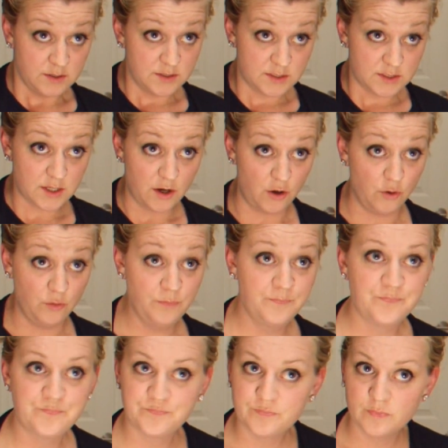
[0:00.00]
So
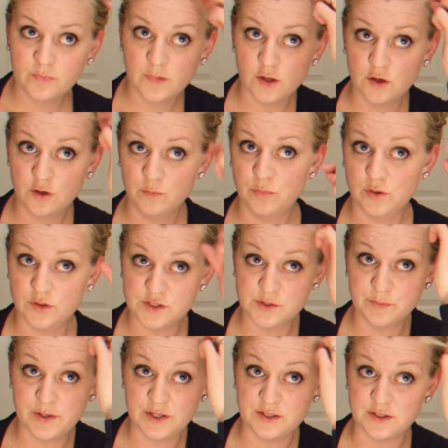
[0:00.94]
you can pull
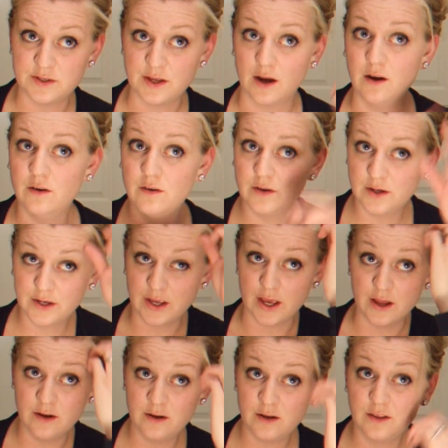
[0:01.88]
some pieces out
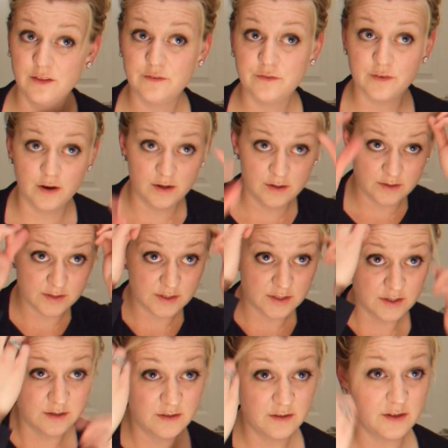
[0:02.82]
again in the
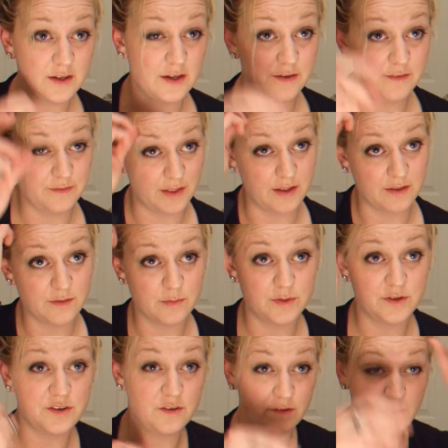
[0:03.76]
front if that's
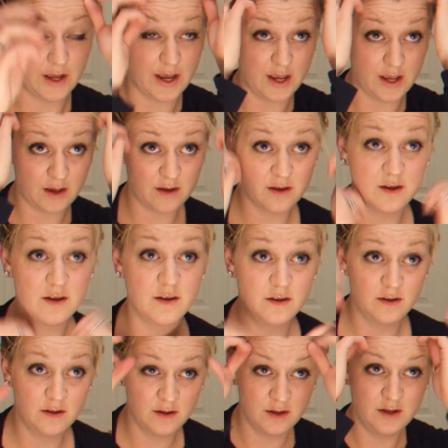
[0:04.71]
what you like.
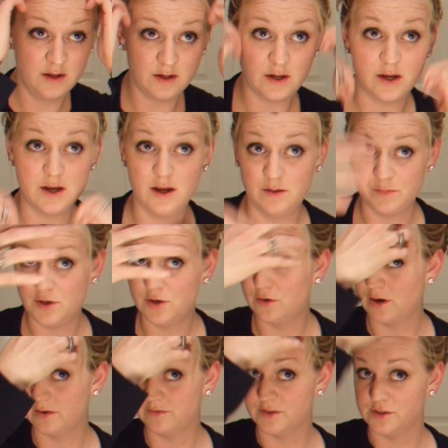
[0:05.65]

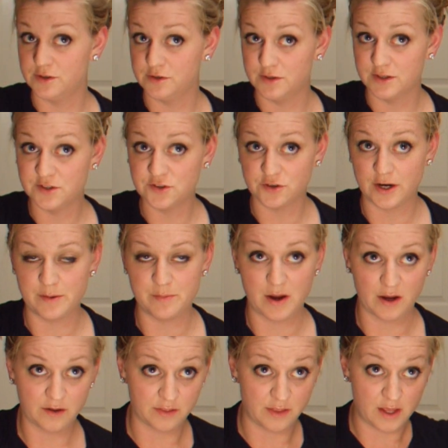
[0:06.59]
You don't have to do this straight
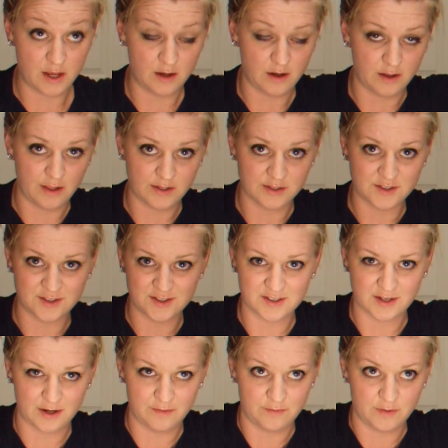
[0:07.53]
back thing. That's
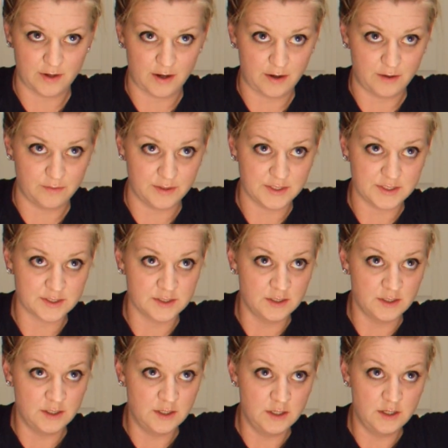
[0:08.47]
just kind of what I always